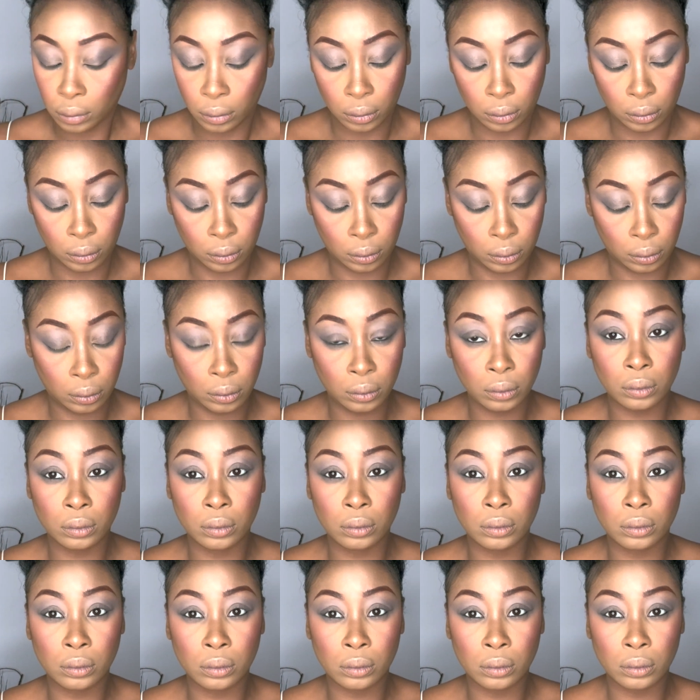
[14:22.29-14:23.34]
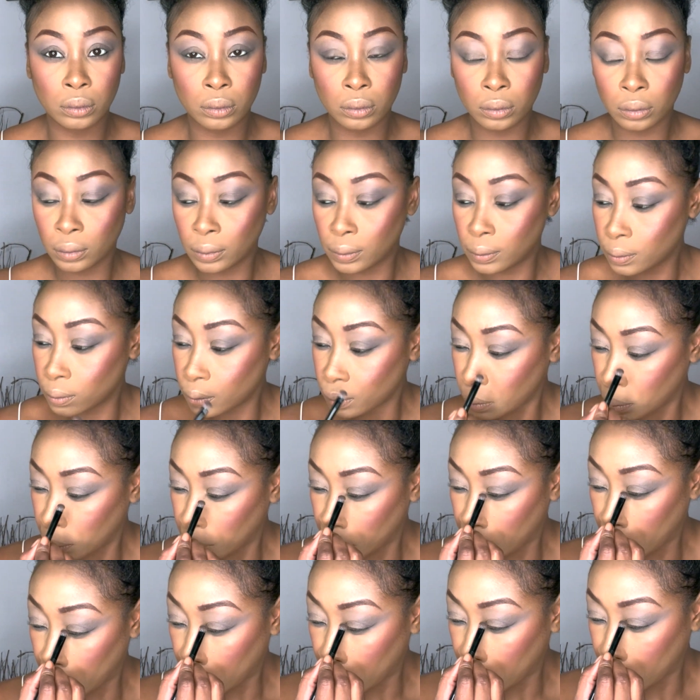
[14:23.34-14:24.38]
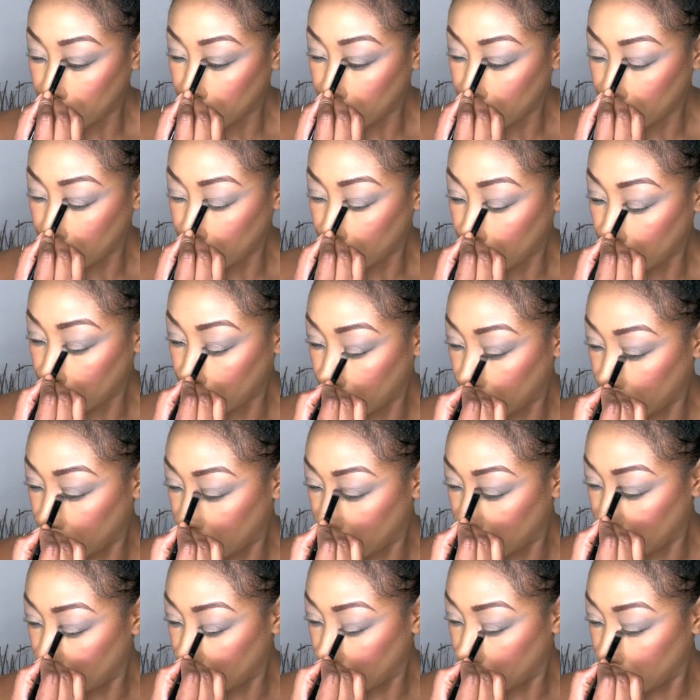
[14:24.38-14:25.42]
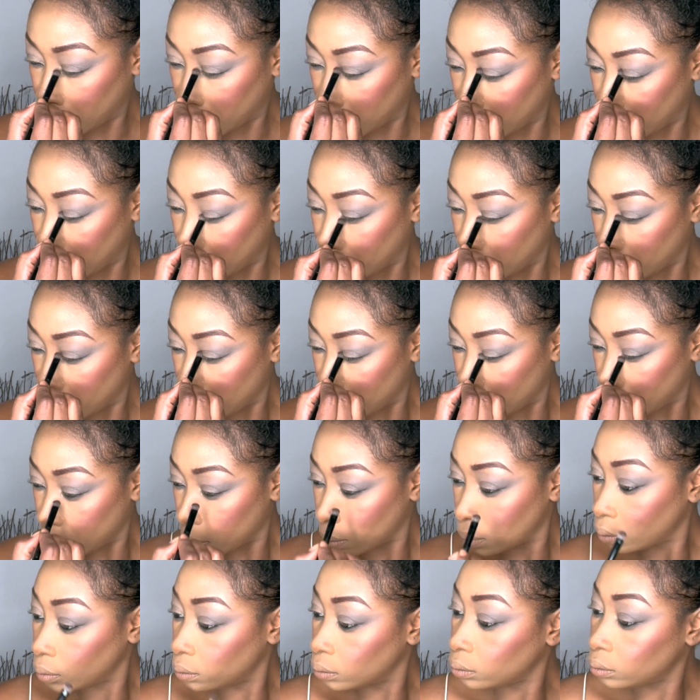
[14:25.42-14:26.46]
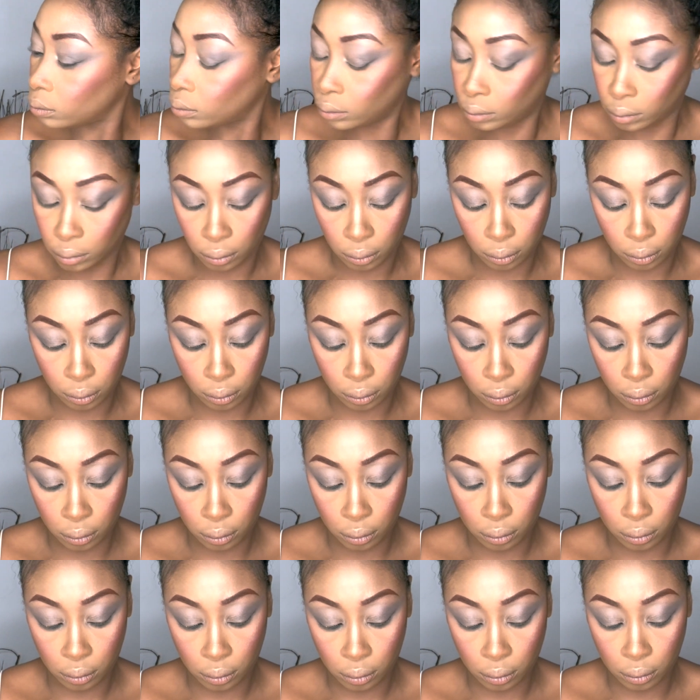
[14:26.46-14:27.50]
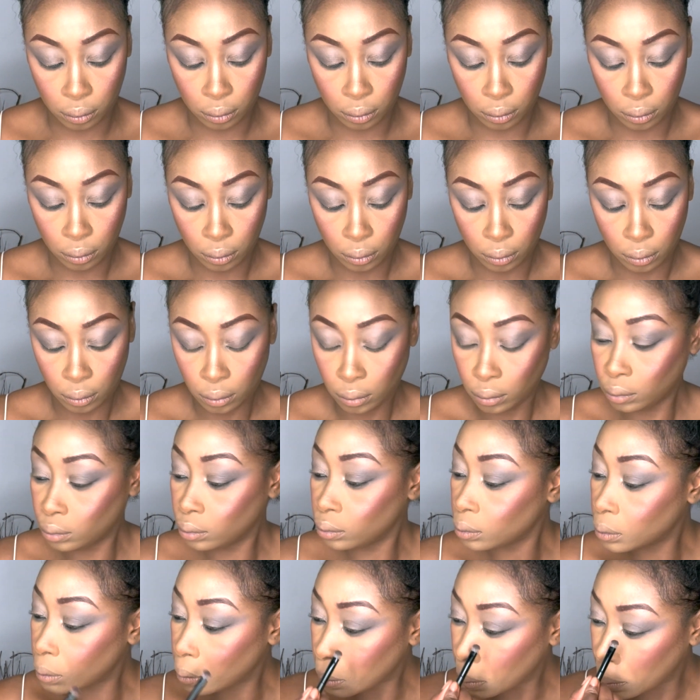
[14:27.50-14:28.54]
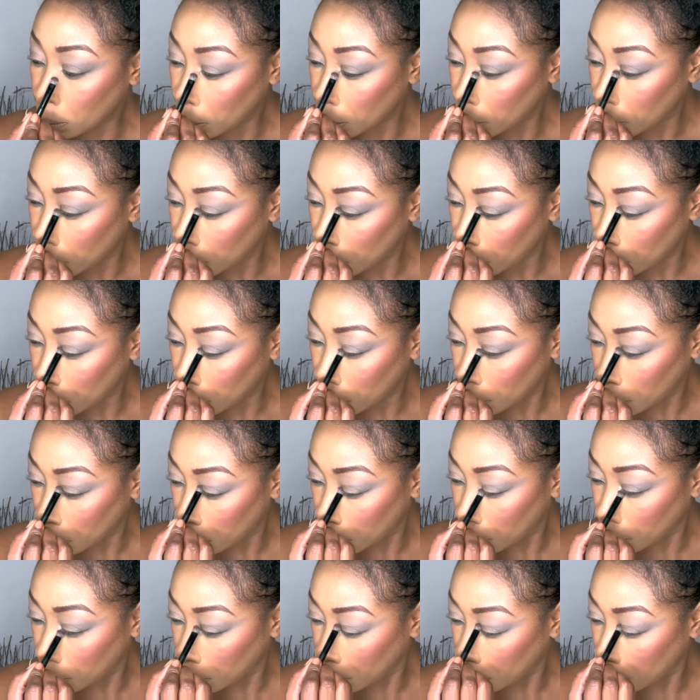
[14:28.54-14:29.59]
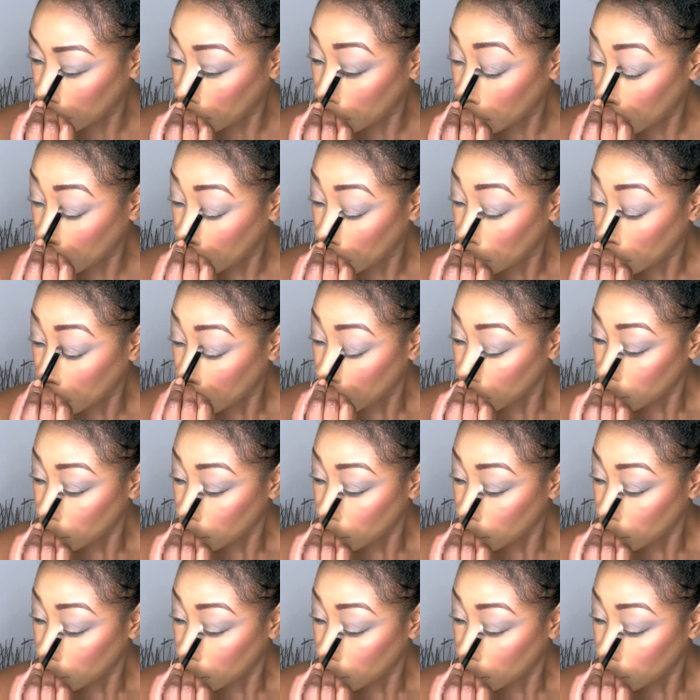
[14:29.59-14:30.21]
pushing it in there and giving myself a bit of a shine, a bit of a shimmer in that inner corner.